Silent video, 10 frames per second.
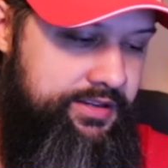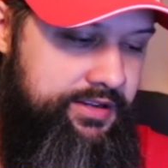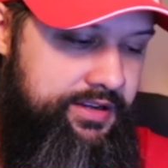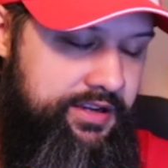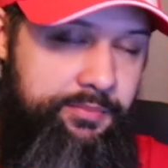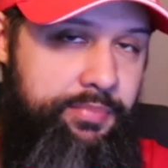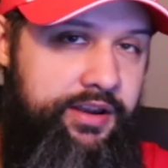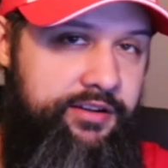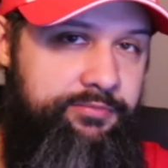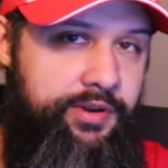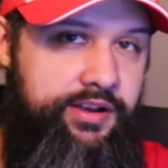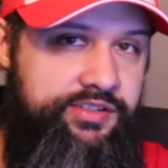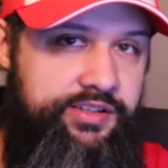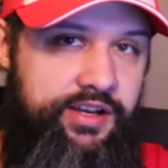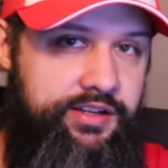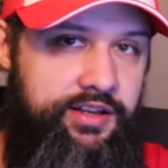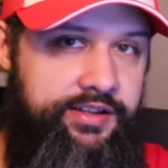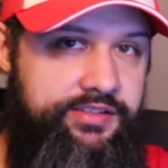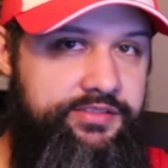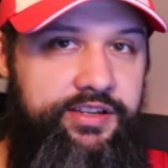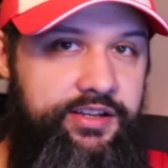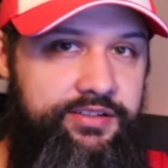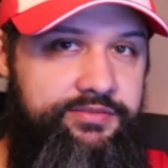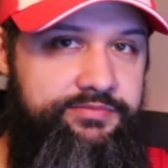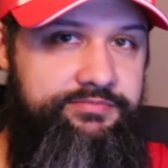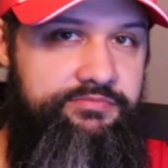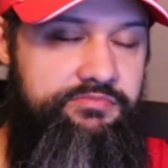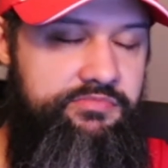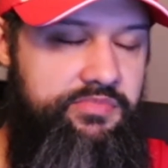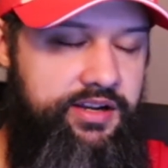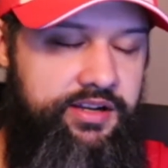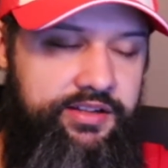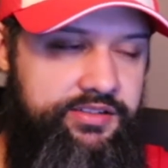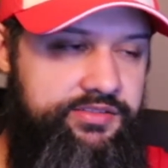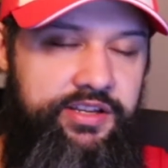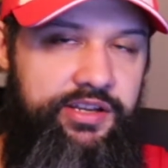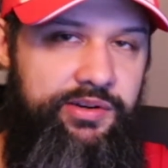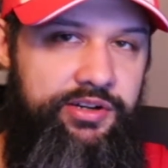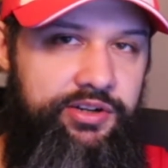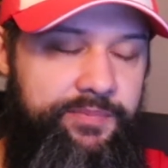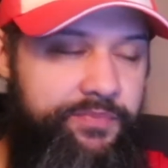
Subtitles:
Competitive players are not gonna like this video. I'm not gonna like this video at all.